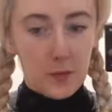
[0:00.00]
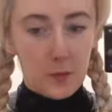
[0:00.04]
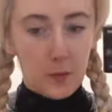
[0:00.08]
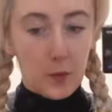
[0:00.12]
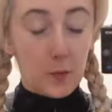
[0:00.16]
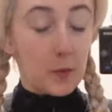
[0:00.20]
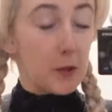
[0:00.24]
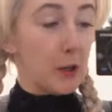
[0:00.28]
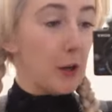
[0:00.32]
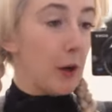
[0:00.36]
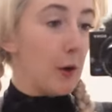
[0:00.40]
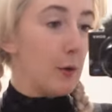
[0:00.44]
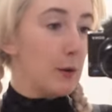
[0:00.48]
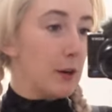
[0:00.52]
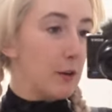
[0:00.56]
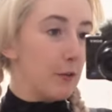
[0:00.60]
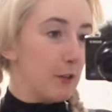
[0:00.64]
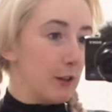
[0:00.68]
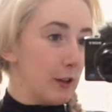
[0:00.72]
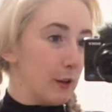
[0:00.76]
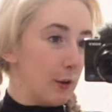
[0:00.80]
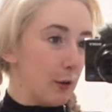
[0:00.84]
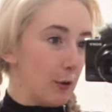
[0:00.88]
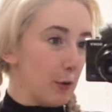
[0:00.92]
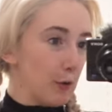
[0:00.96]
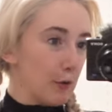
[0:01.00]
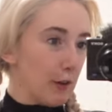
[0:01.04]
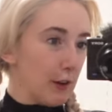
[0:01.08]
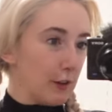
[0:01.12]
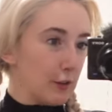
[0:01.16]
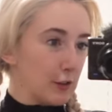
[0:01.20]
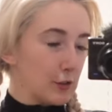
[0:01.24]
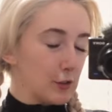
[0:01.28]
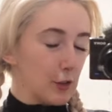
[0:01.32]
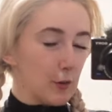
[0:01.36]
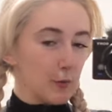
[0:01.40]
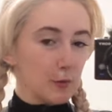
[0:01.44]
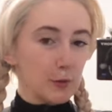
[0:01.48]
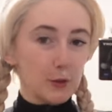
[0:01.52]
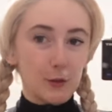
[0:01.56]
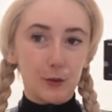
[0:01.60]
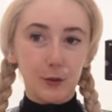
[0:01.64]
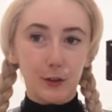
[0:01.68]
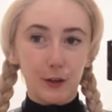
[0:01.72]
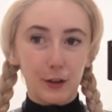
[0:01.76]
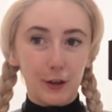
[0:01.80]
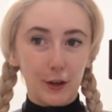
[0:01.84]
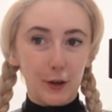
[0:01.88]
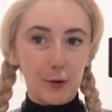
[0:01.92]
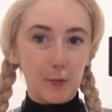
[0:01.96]
when we go and have a little look around the shops because
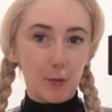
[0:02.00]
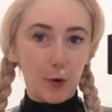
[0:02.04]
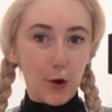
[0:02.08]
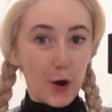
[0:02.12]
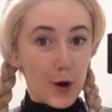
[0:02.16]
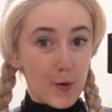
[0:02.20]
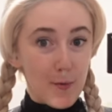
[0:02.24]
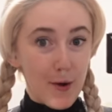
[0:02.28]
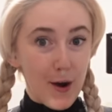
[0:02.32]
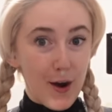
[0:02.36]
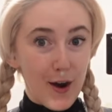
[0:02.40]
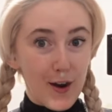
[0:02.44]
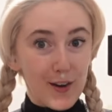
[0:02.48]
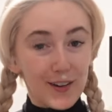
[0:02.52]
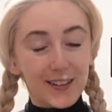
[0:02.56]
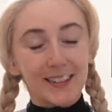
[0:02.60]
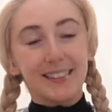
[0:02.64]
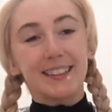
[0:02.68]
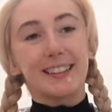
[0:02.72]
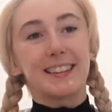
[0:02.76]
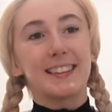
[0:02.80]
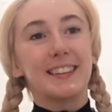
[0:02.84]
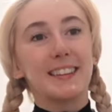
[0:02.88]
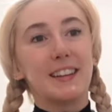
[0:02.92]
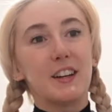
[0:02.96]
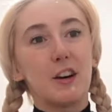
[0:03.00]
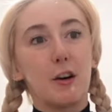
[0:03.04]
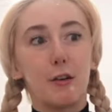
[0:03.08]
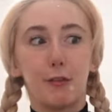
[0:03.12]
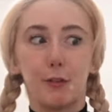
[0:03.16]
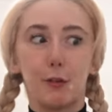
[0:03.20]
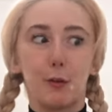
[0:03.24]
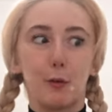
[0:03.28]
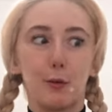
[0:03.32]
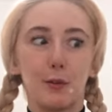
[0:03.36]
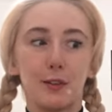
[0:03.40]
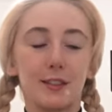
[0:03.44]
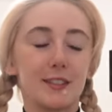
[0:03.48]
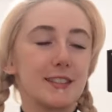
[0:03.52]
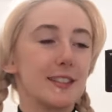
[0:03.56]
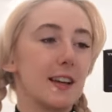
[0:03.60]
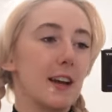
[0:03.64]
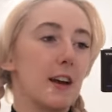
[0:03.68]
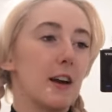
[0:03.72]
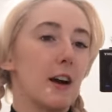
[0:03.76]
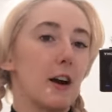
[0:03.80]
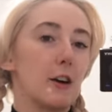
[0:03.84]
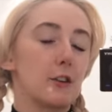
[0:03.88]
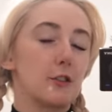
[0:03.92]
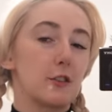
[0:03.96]
we're going to go in Primark course.
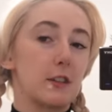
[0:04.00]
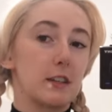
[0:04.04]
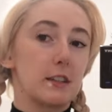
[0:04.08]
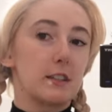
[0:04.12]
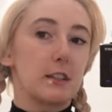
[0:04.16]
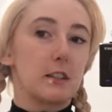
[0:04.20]
I do need